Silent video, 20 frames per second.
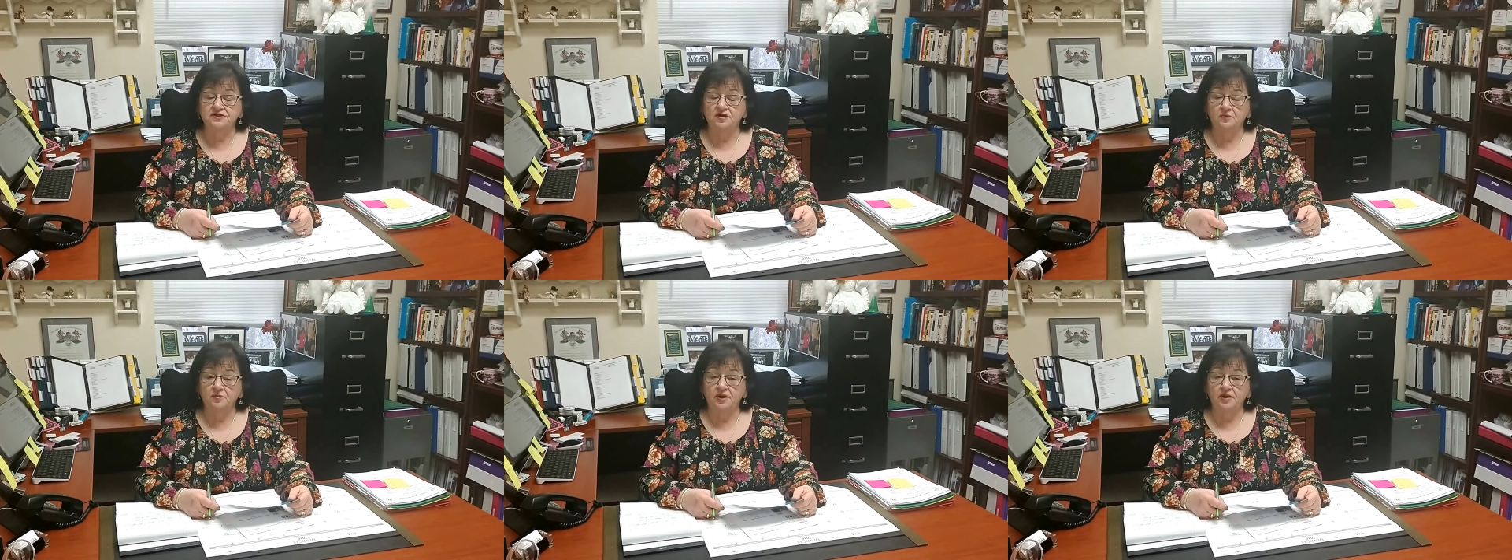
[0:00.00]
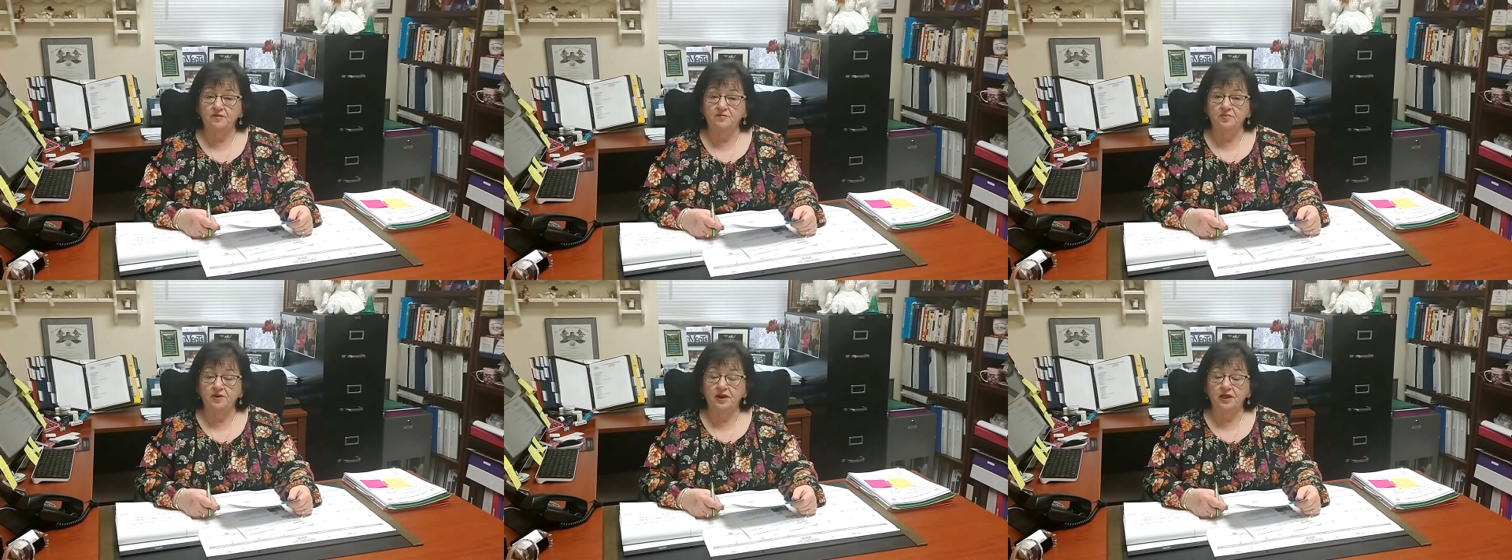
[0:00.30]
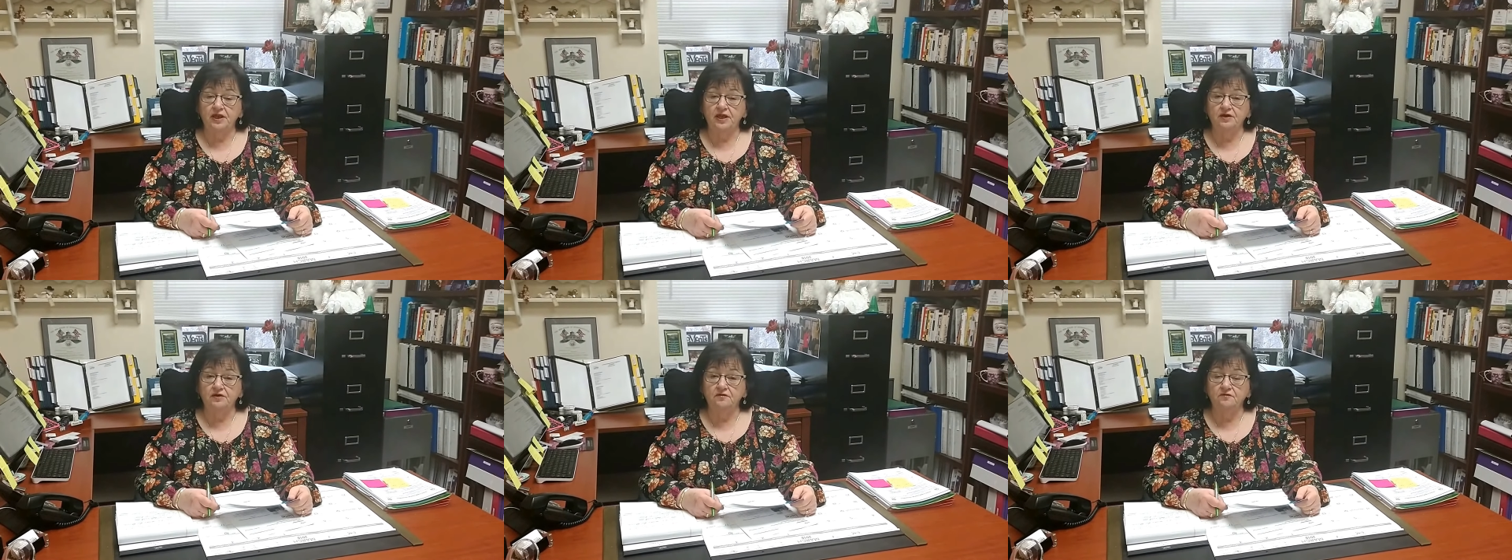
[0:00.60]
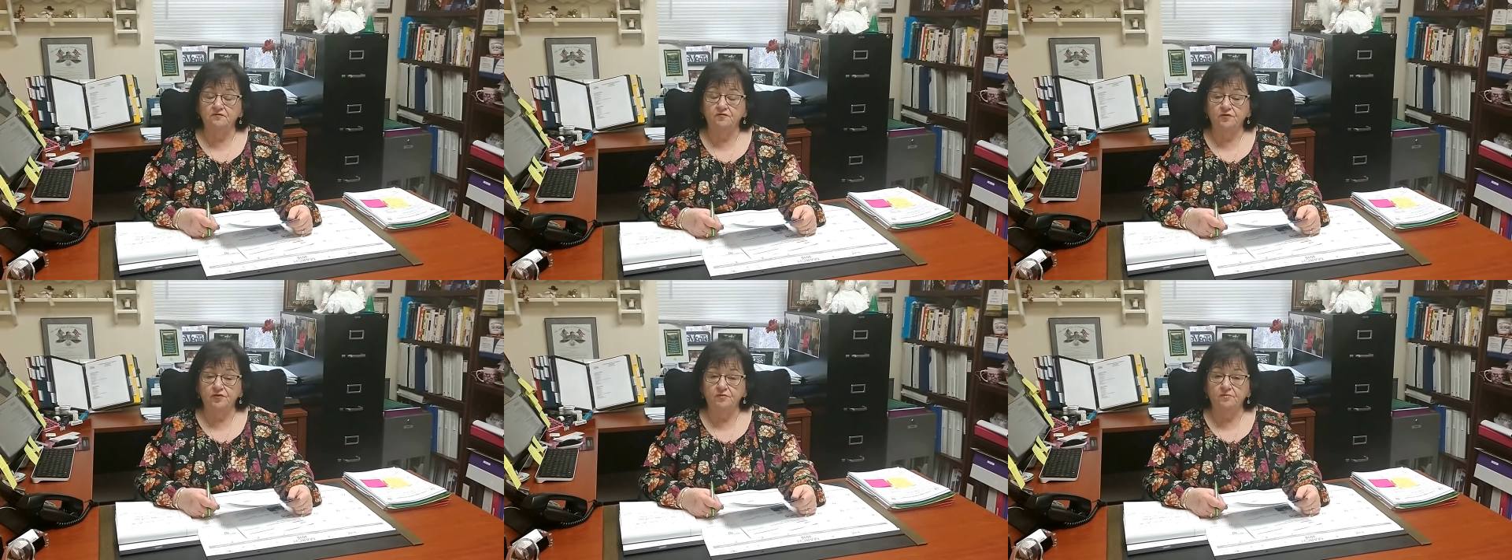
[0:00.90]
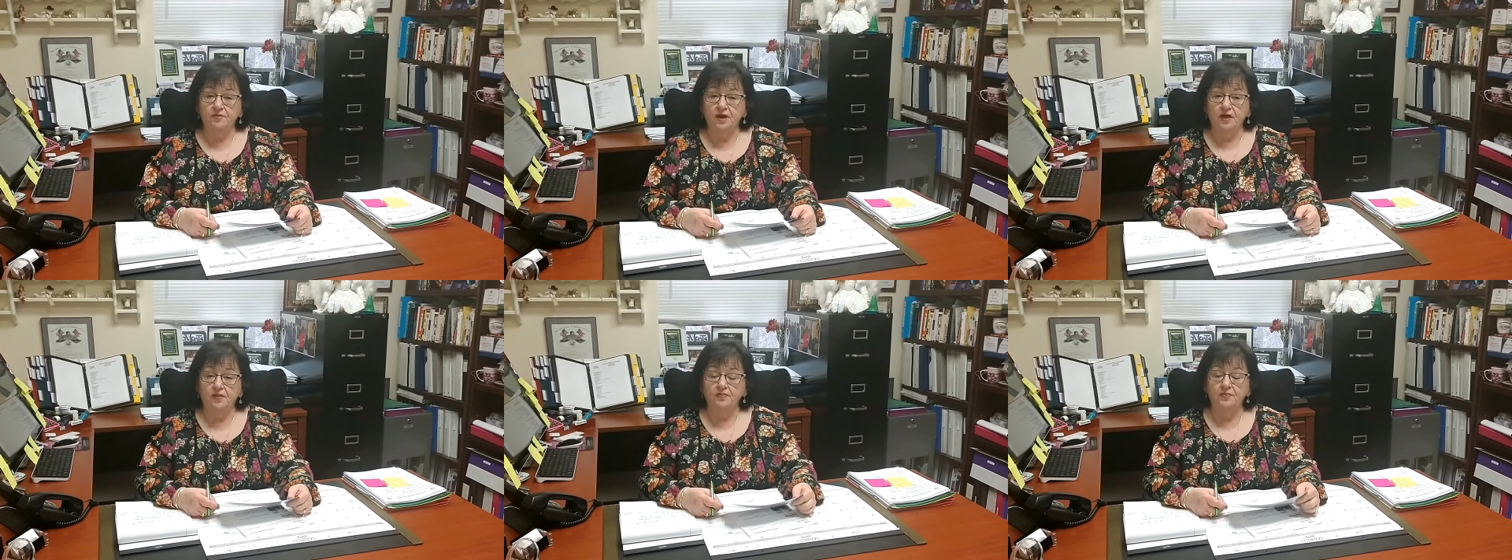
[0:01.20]
that we have planned for the
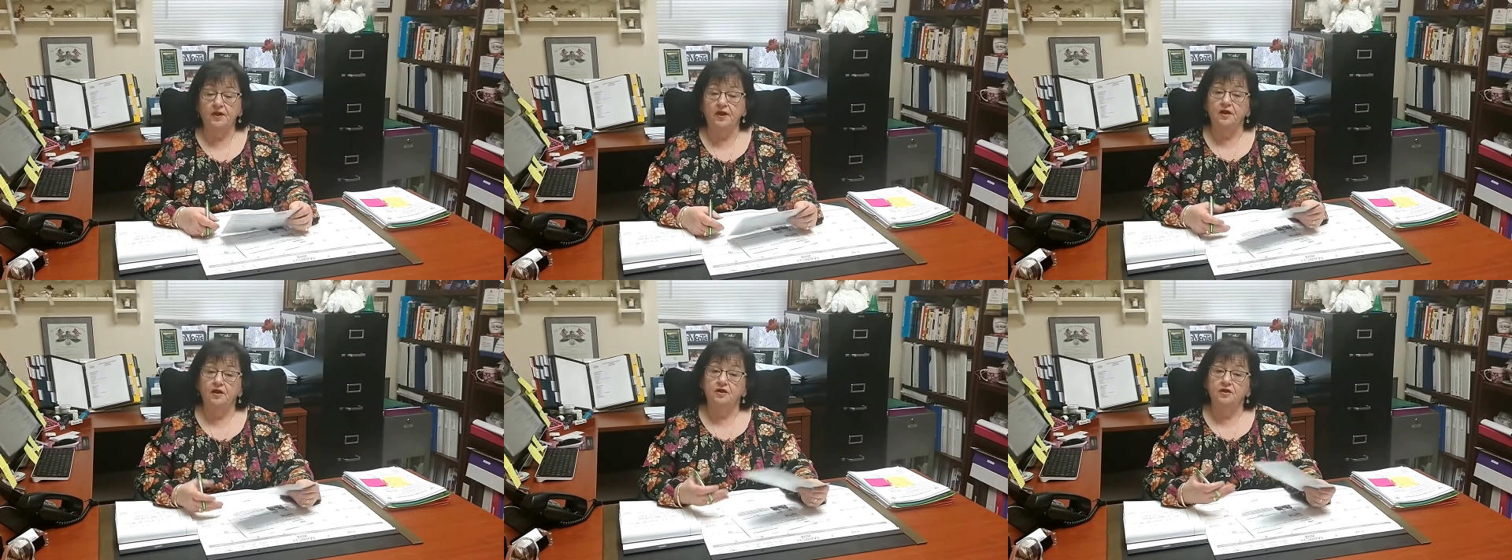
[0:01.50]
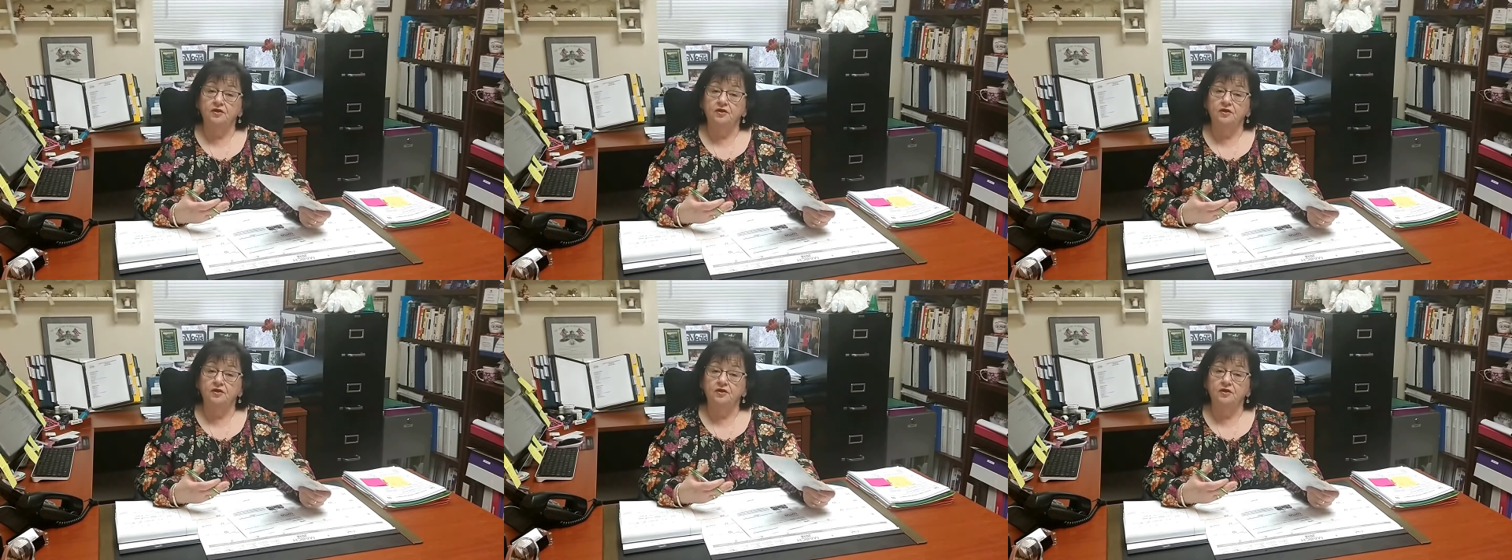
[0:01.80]
month.